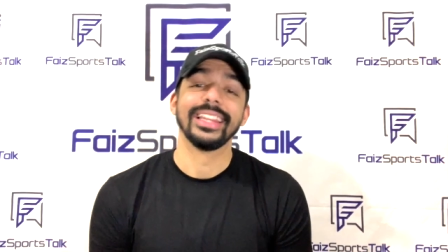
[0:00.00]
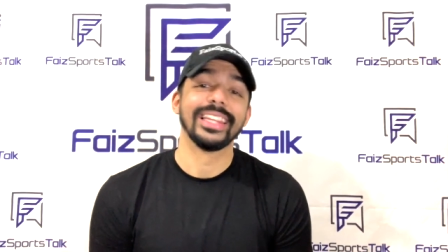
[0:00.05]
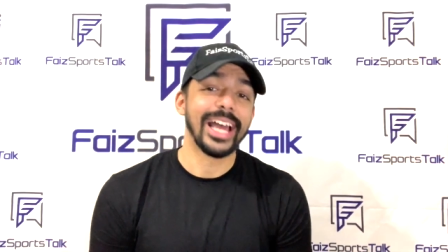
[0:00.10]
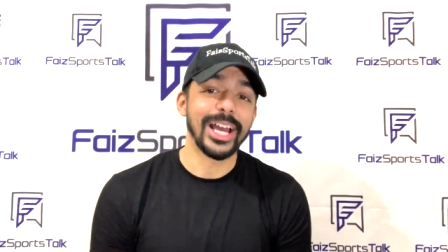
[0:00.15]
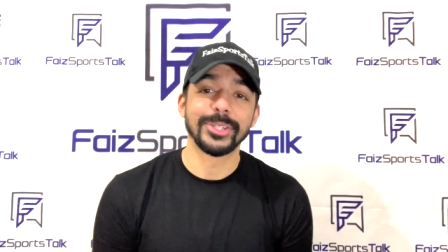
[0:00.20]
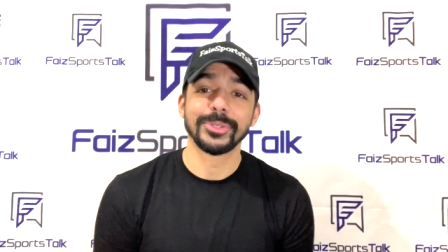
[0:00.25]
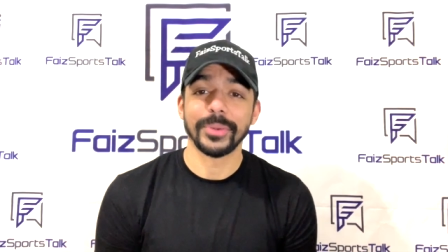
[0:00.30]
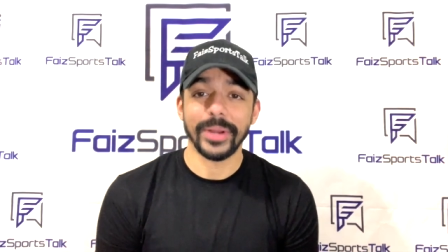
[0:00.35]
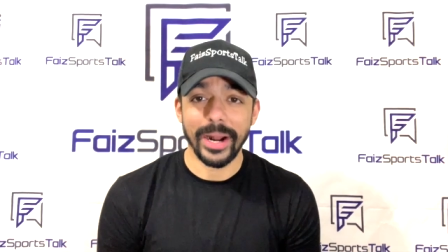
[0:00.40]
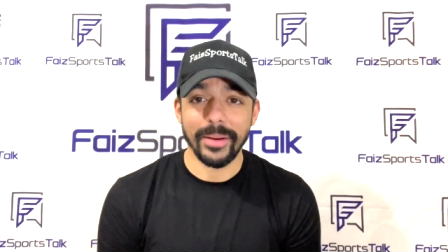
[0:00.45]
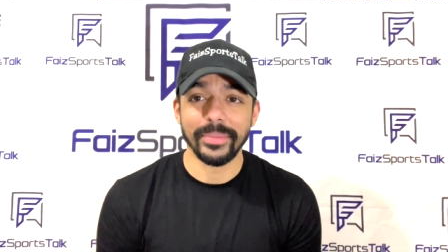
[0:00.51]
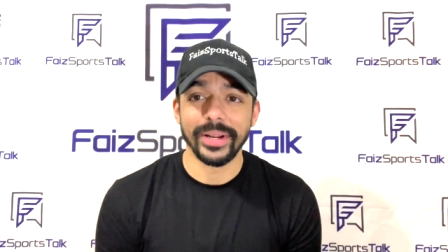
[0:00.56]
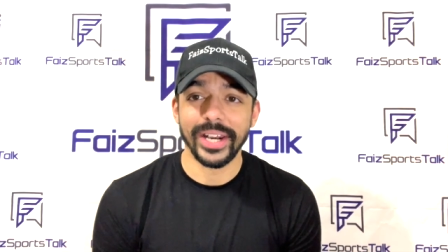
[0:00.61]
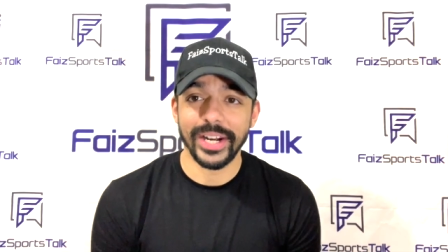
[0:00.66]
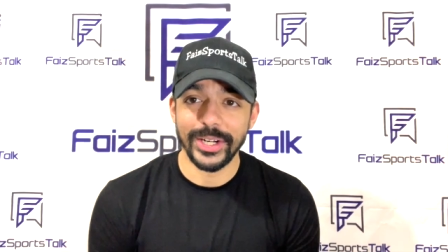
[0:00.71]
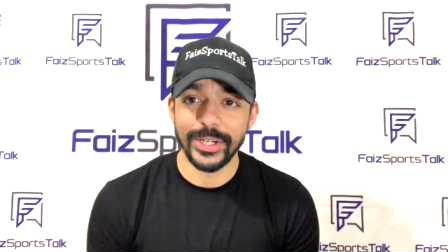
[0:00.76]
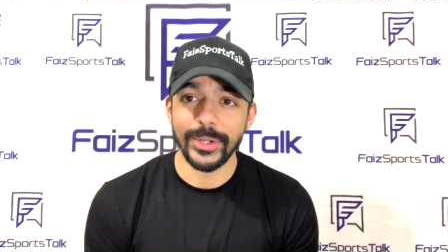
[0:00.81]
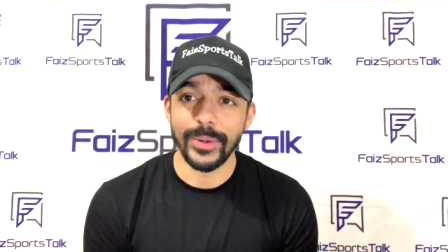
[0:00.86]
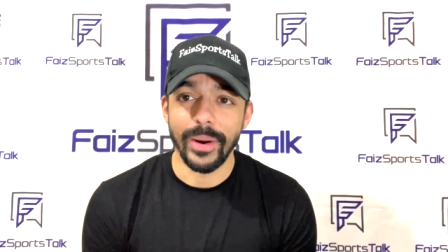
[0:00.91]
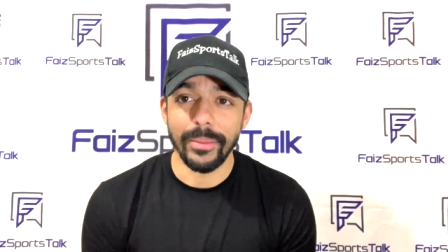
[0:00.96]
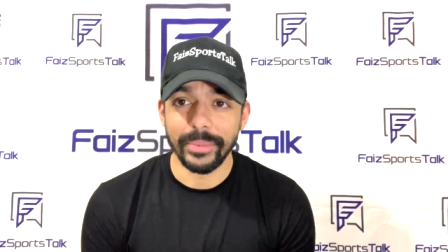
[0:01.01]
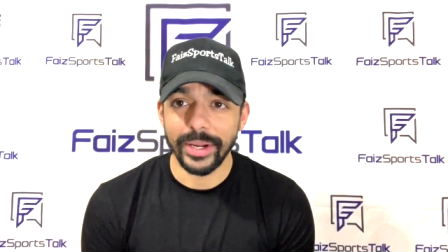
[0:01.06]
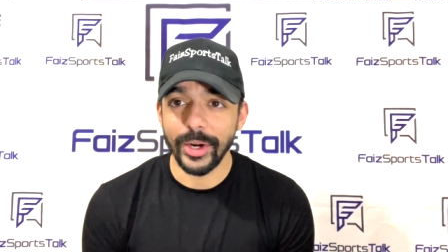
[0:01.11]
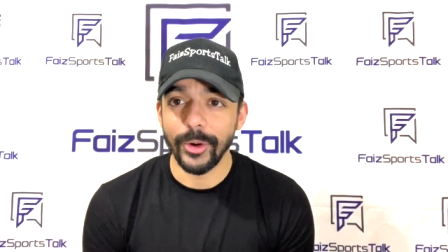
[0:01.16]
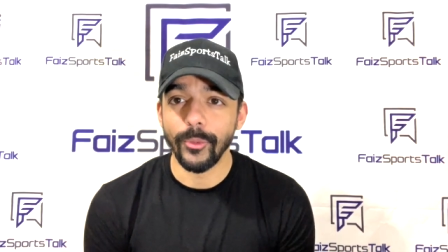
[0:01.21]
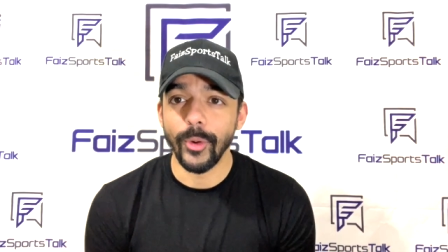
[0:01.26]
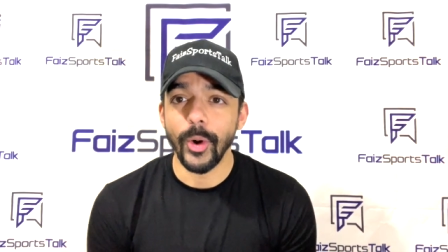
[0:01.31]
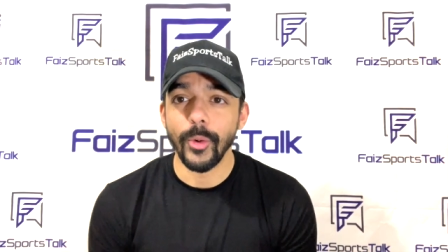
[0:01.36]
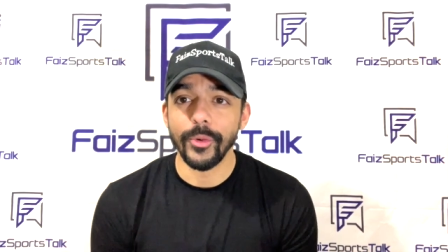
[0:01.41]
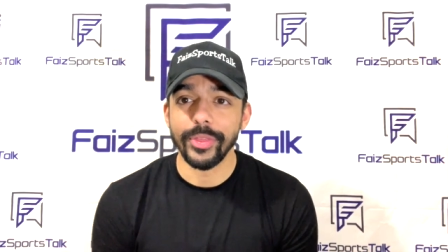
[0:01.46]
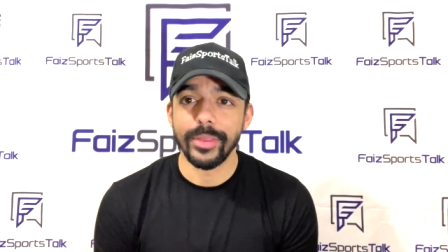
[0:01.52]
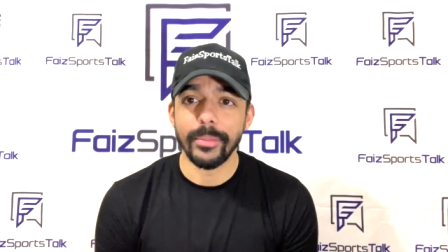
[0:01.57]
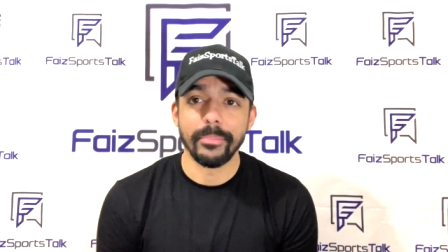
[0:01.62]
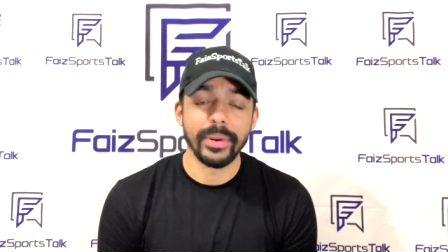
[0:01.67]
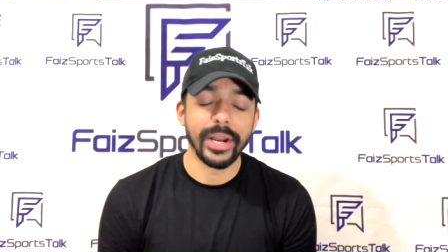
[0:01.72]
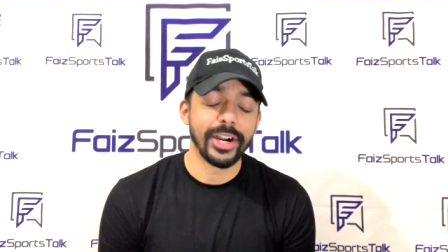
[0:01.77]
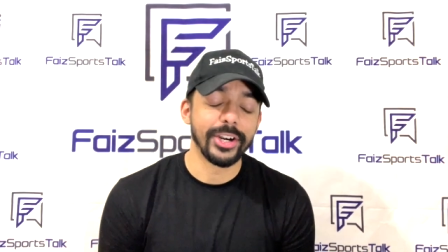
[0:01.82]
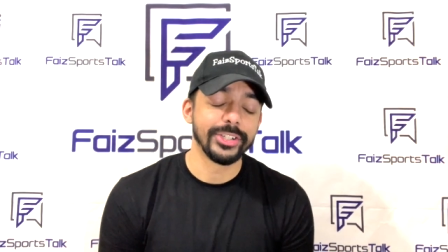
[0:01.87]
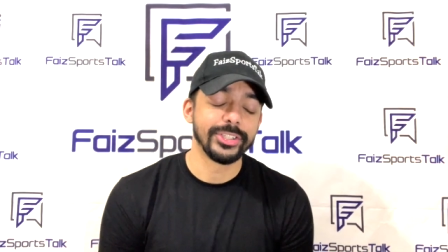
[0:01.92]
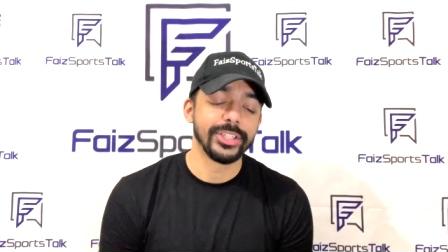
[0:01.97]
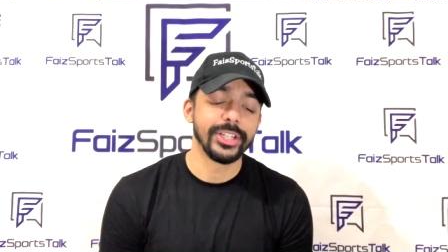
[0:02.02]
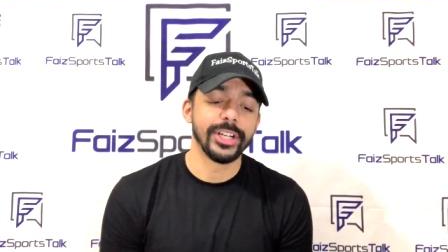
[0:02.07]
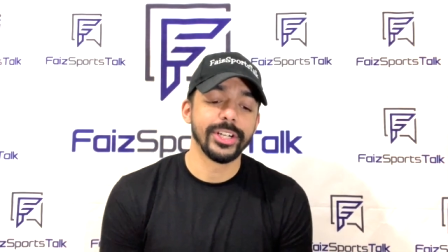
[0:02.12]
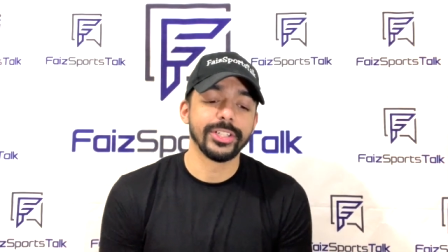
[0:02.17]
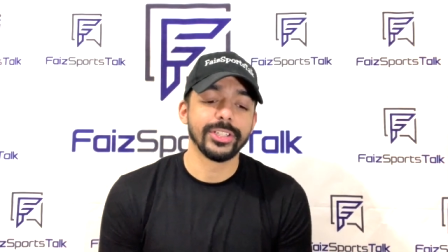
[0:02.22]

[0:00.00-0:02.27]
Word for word: That's what I'm going to do. I'm going to roll with the Bears here